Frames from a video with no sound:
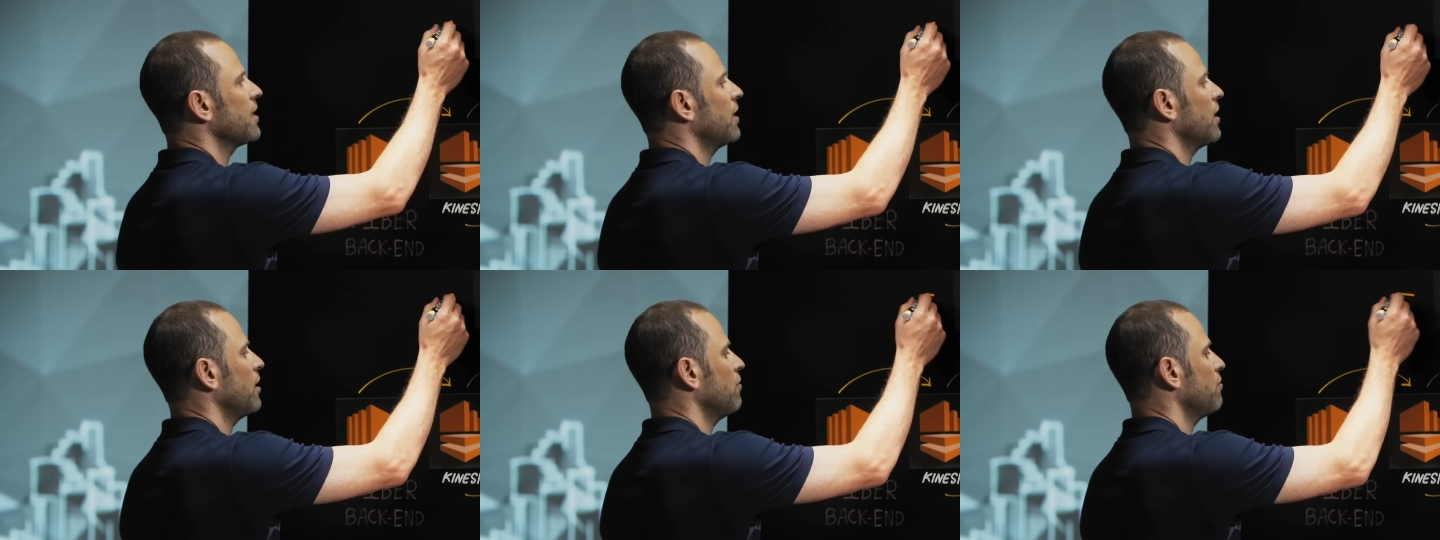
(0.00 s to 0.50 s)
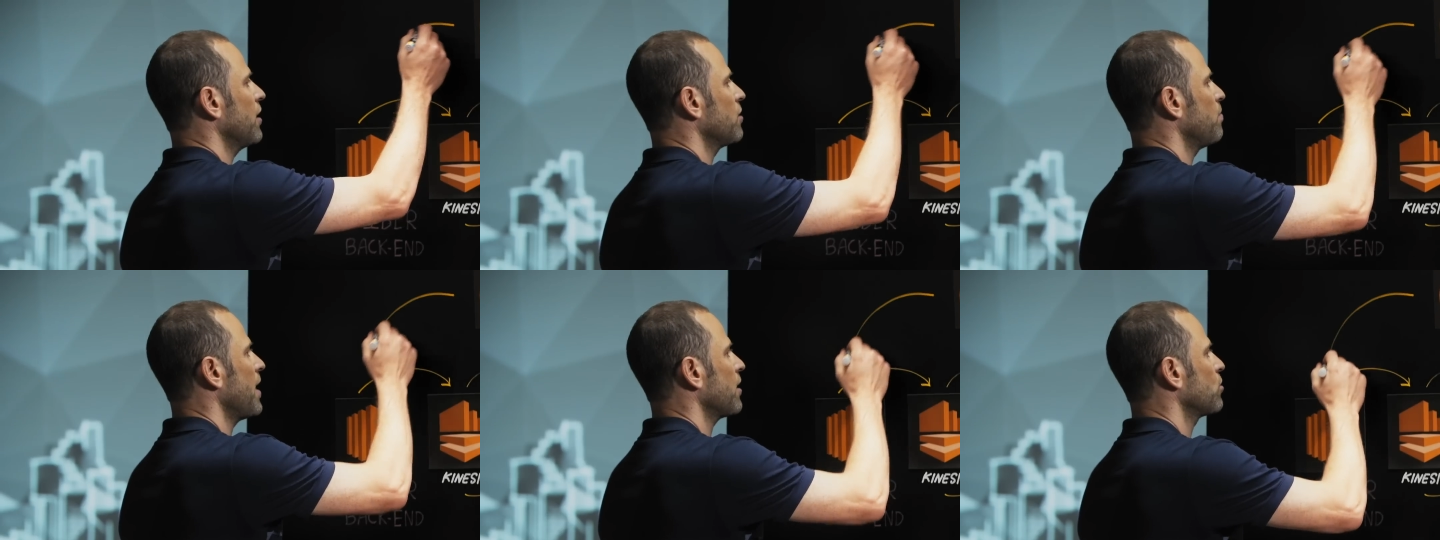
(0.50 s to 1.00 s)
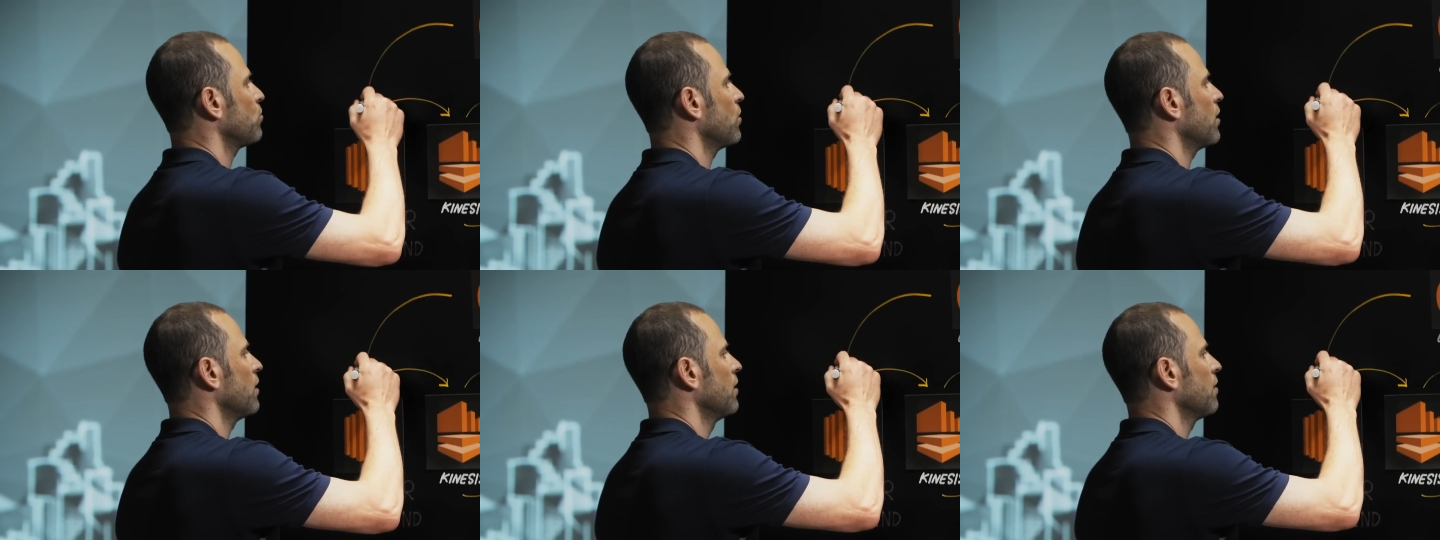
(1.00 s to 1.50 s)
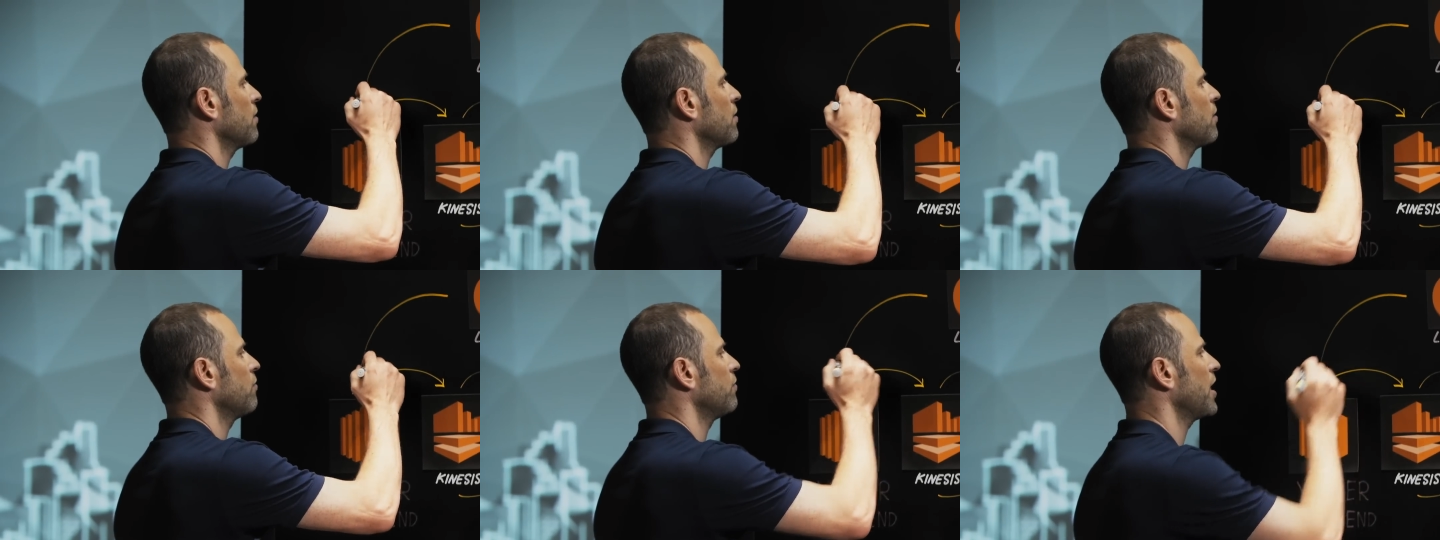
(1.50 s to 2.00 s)
sending an event back to our
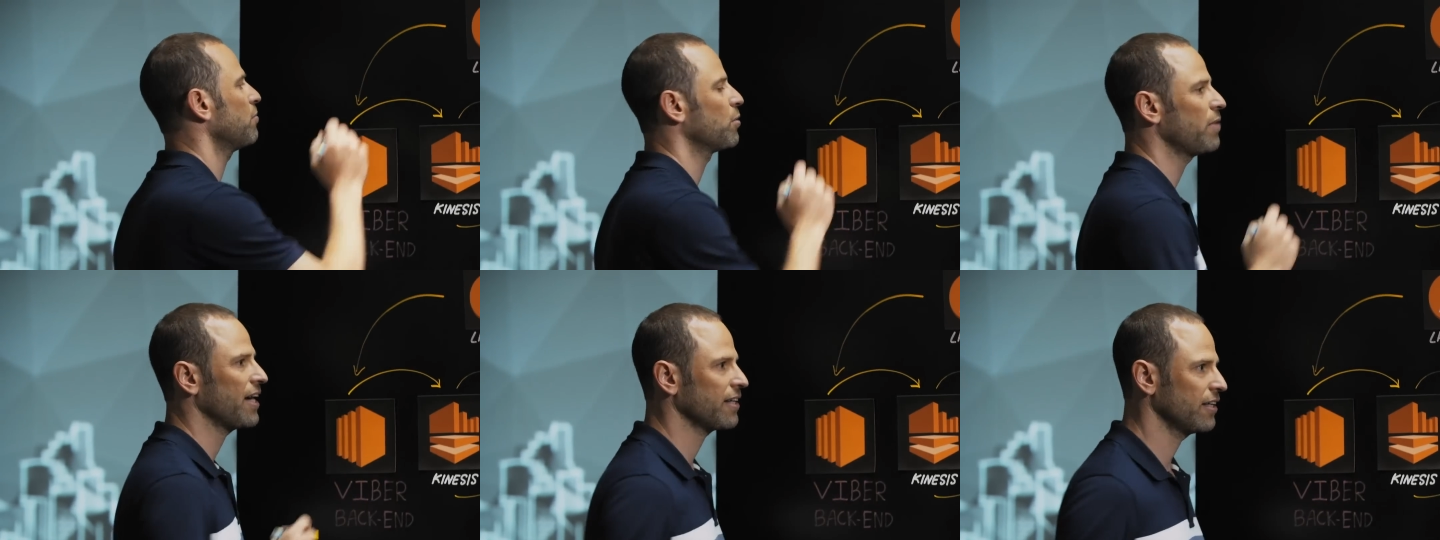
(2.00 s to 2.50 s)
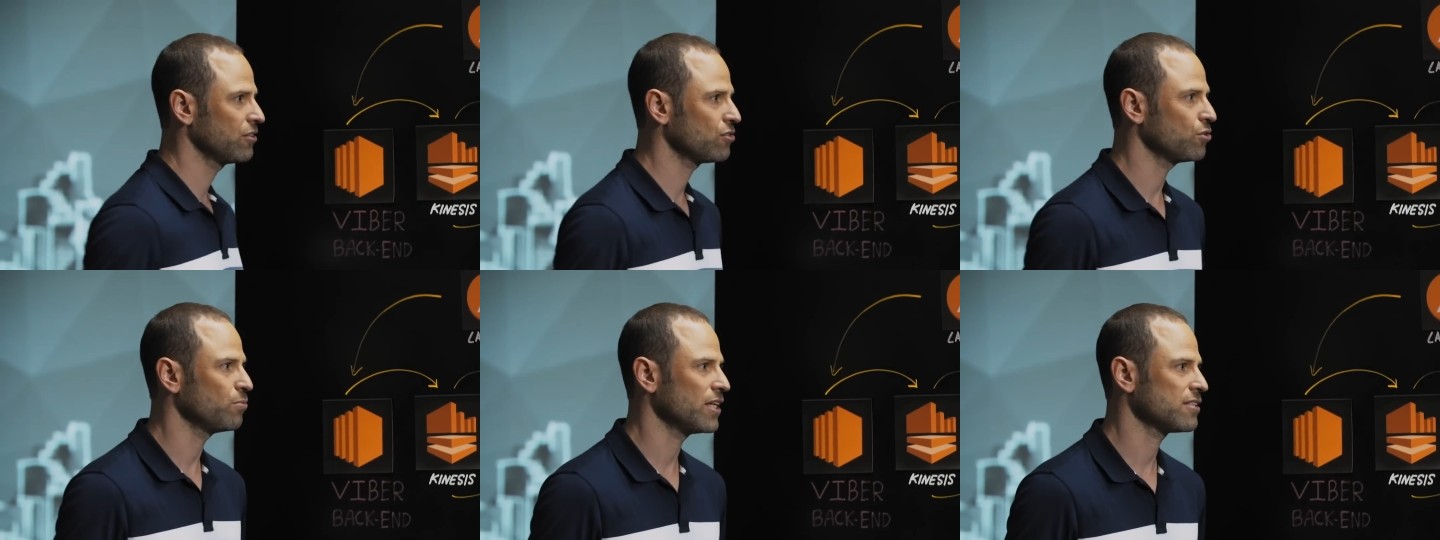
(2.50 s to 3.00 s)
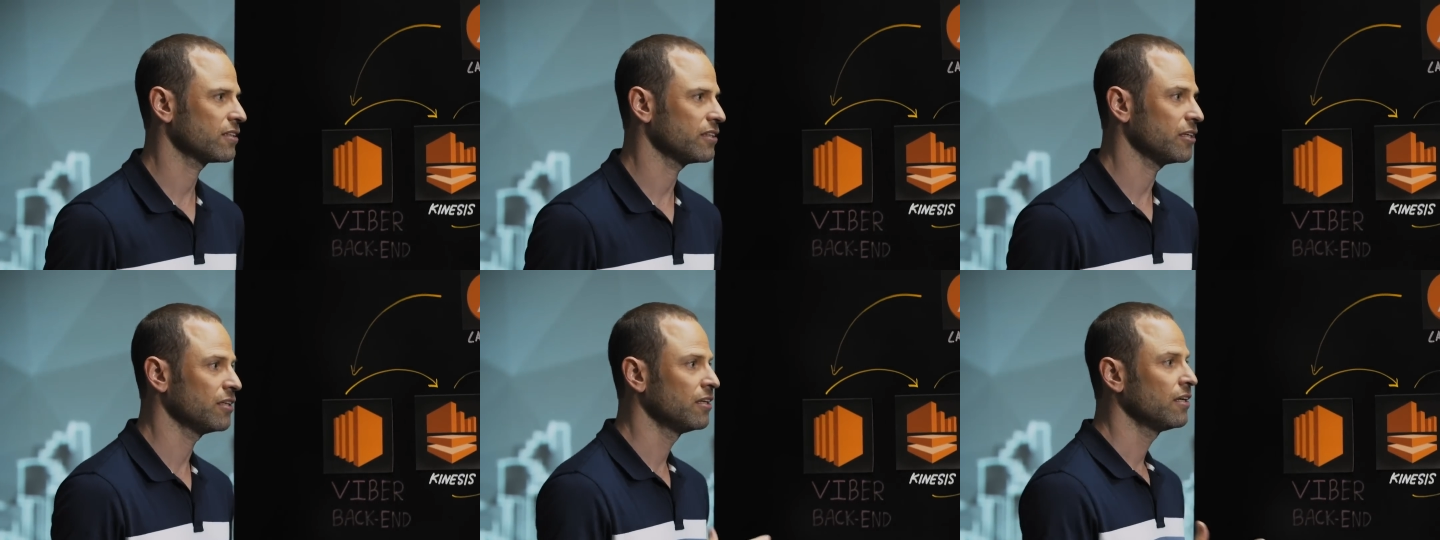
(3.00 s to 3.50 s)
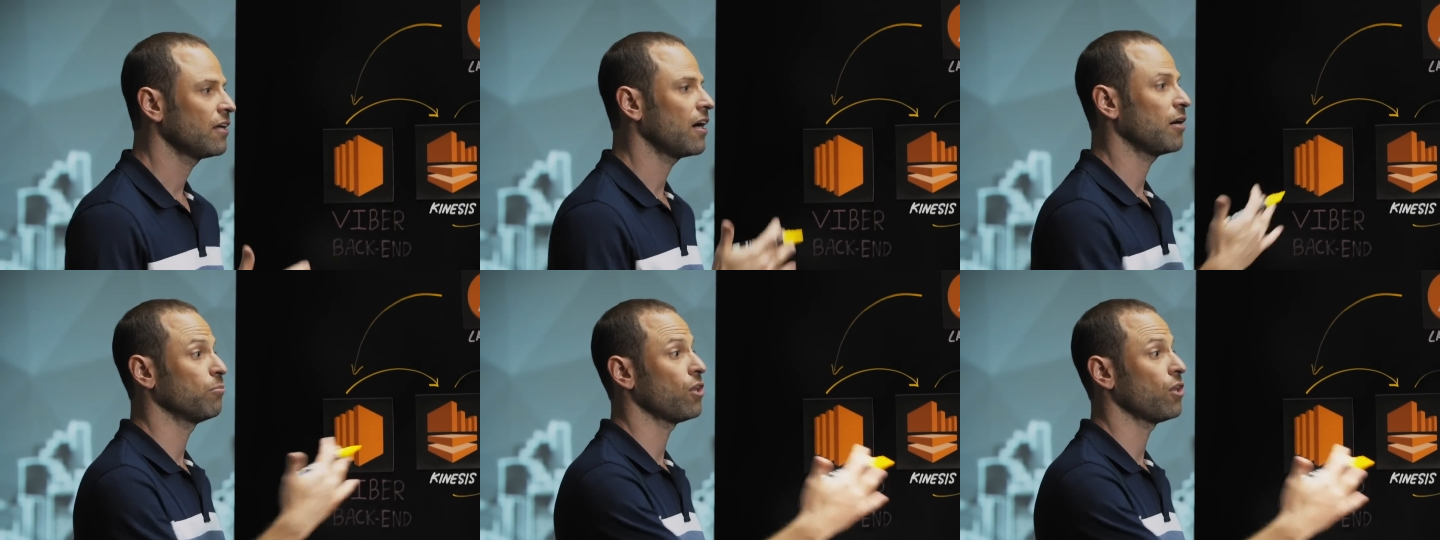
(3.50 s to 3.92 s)
Viber backend to basically uh,